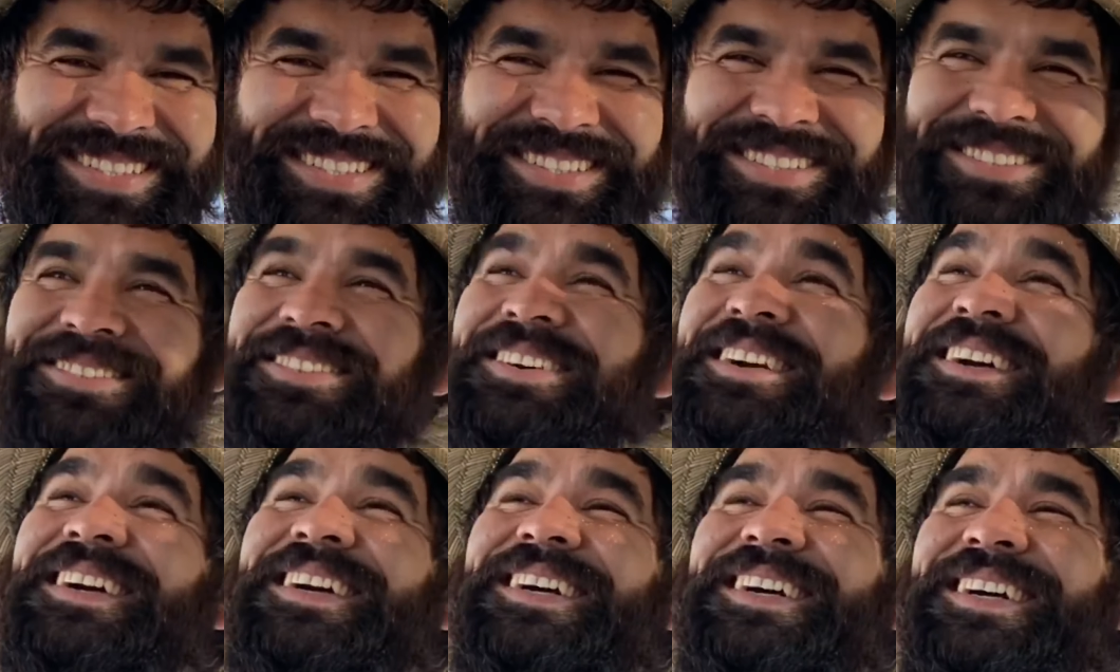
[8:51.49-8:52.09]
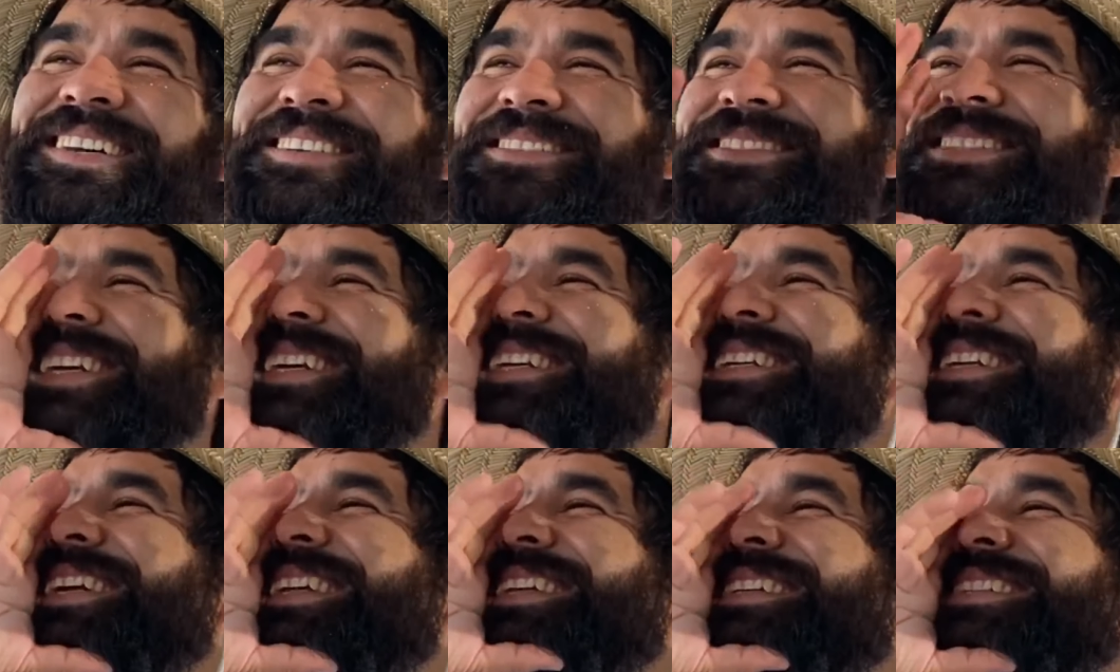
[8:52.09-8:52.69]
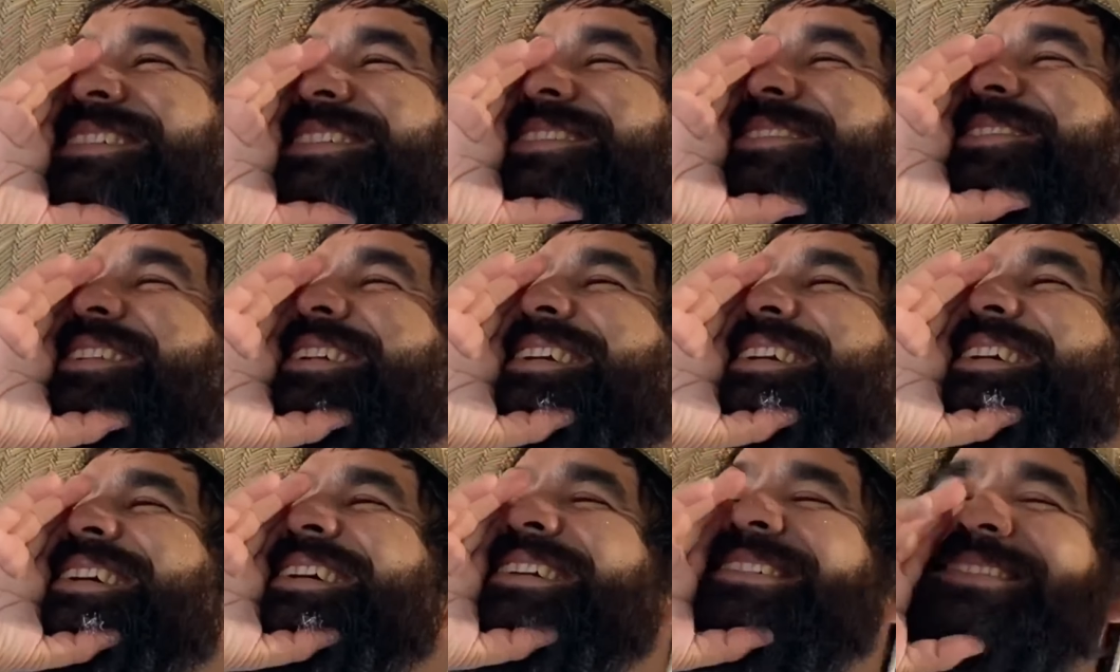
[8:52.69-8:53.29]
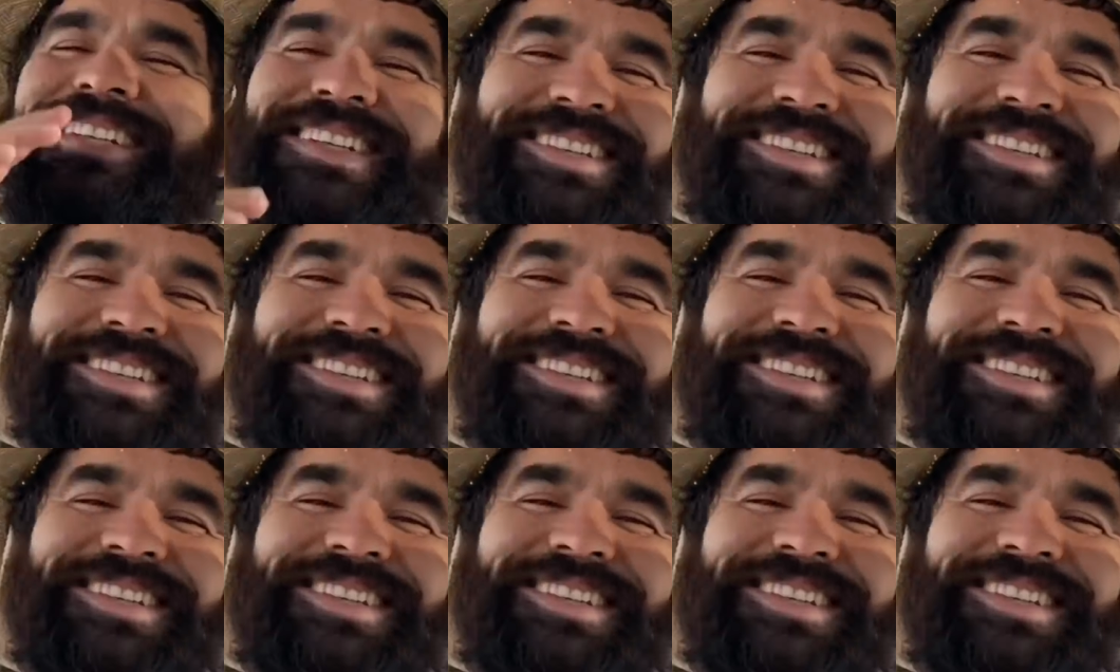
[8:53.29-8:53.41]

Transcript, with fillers: Scrubs, like yelling Scrubs.